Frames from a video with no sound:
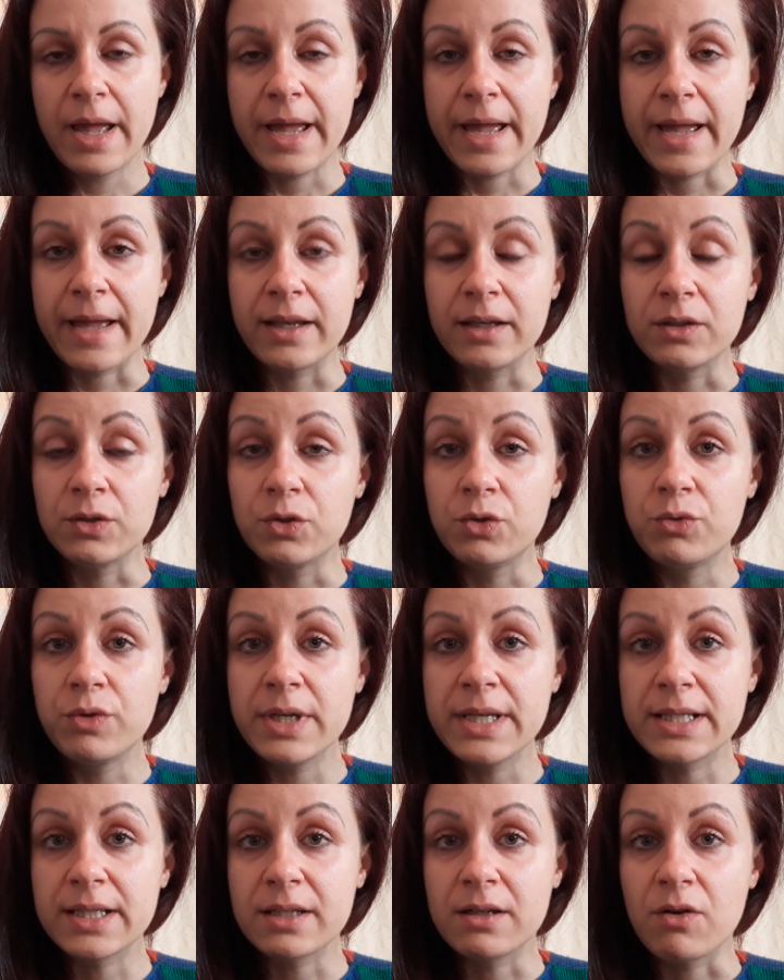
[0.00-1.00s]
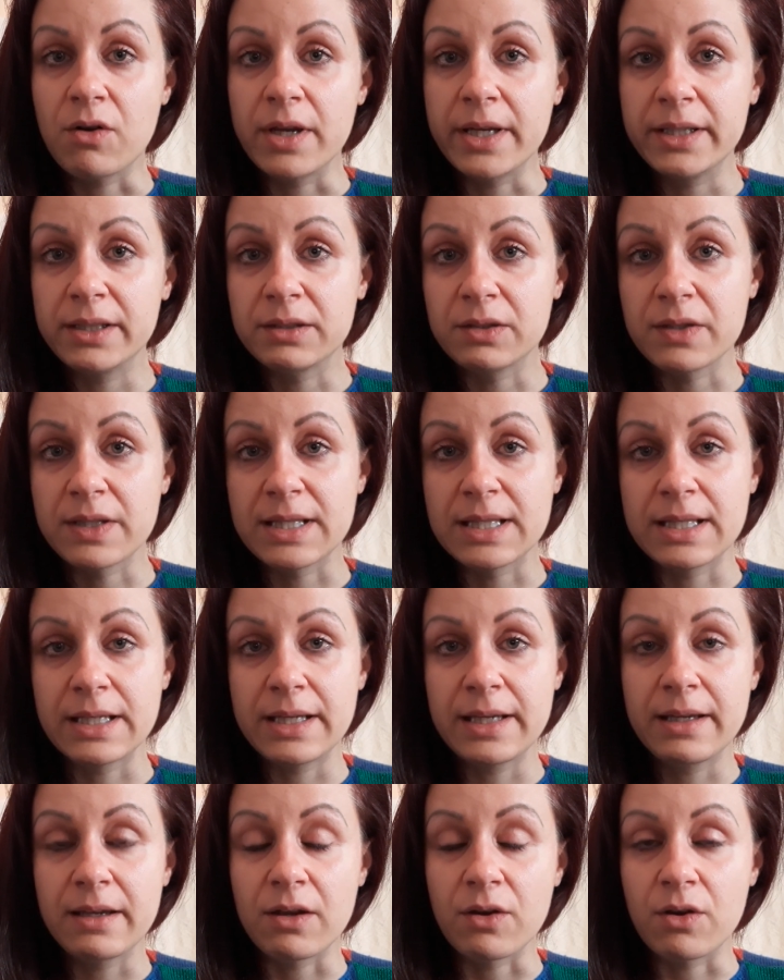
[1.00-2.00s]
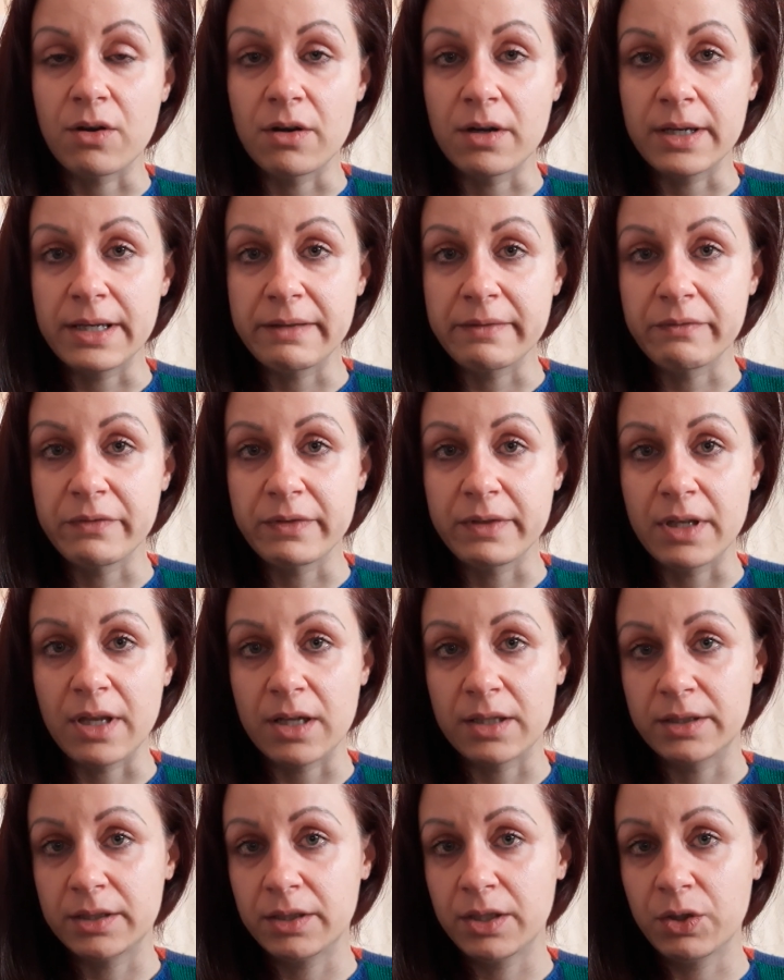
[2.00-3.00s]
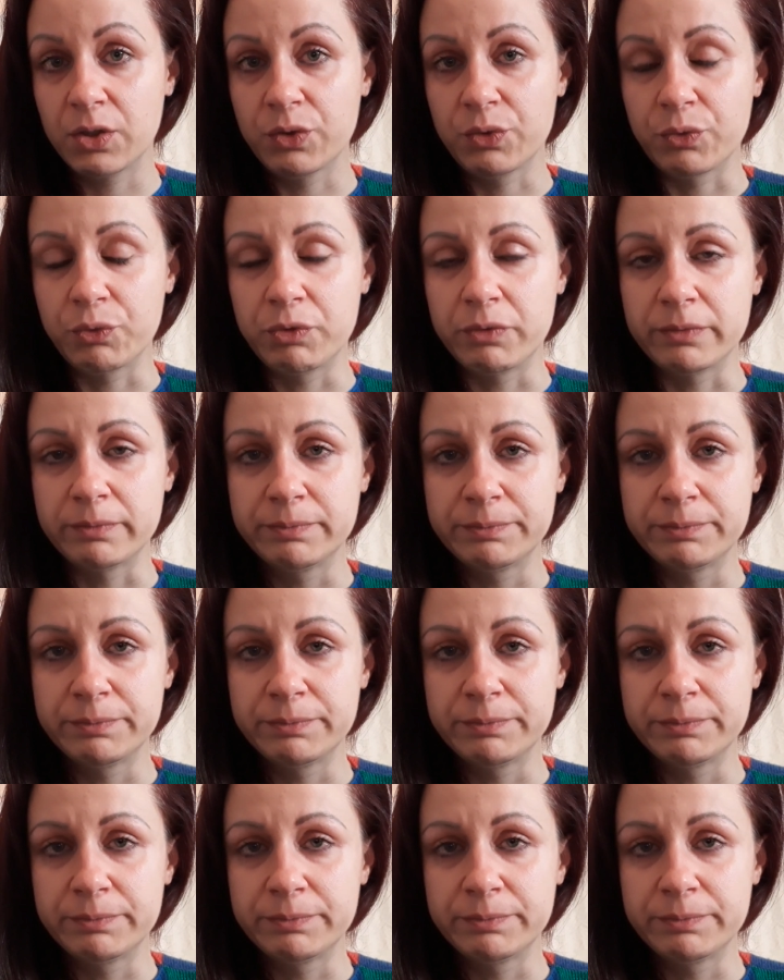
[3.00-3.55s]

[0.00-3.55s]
and who is going to see her if not you?